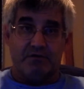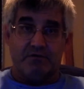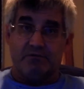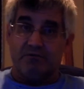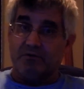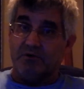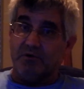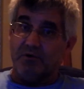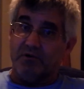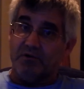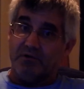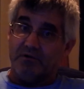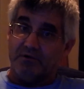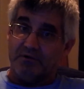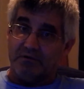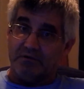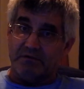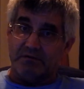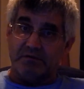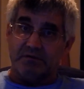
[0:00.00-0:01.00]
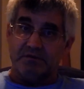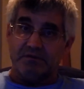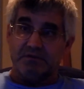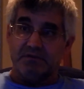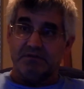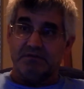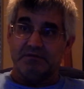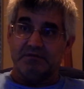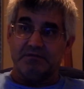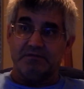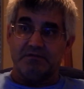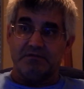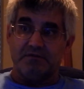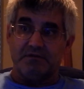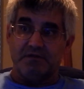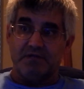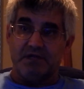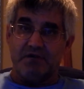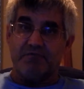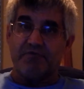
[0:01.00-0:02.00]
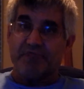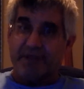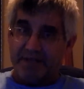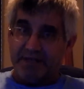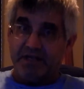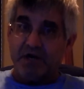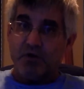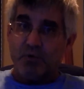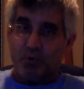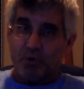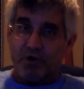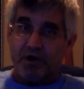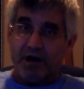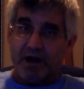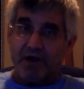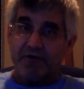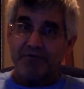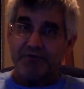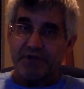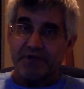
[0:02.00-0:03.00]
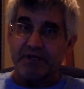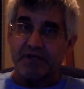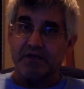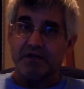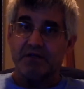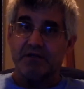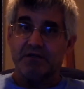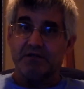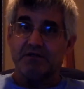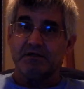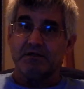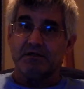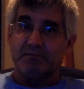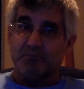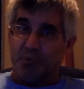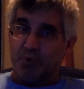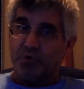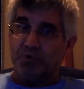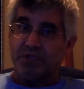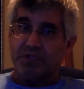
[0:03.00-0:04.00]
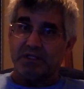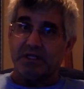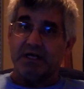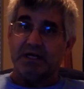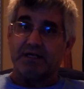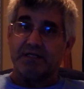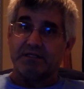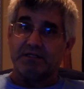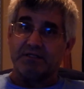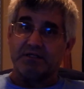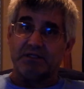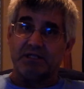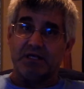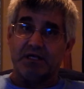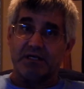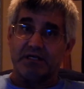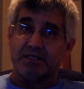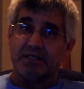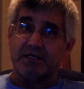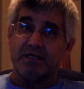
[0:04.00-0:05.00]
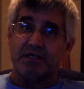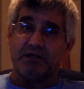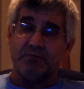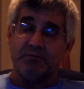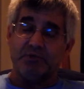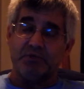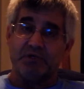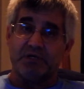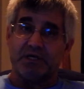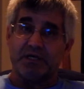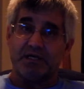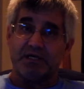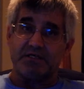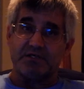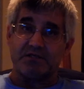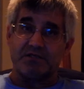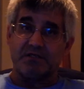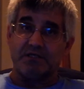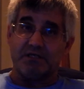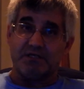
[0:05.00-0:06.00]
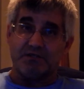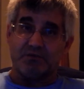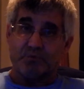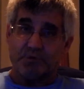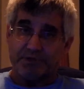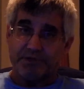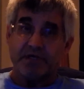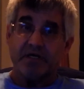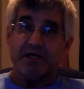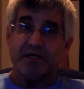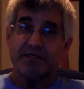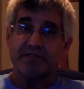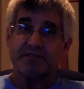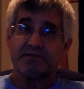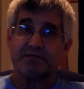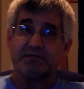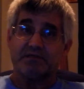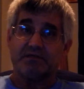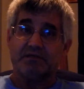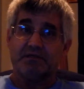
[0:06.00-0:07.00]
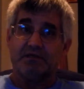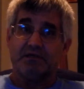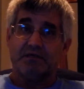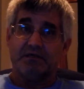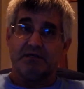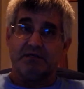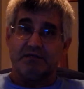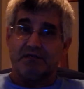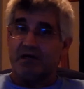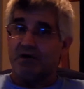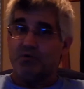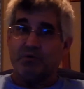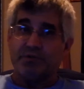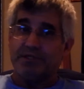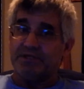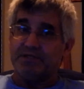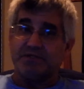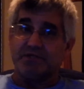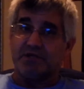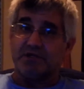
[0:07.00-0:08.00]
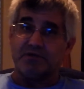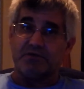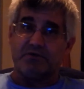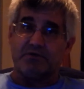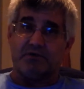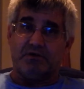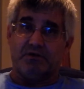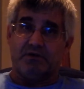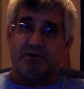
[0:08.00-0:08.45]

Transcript: Well, if they know we're out there, more than likely a lot of that communication is with us, not with each other.